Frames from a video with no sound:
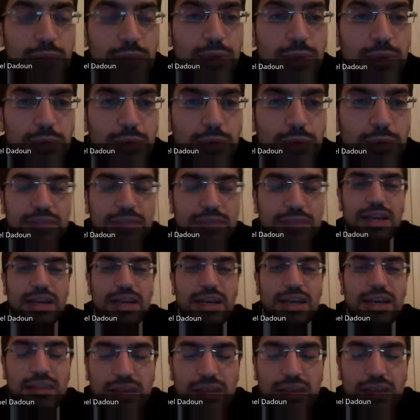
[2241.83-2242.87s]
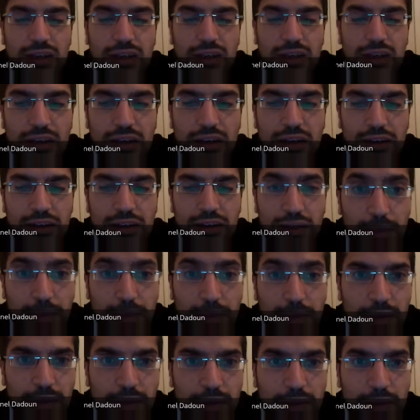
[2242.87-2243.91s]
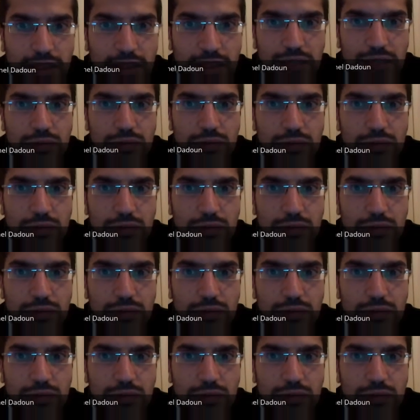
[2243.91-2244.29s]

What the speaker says: When Moshe Rabbeinu went to get the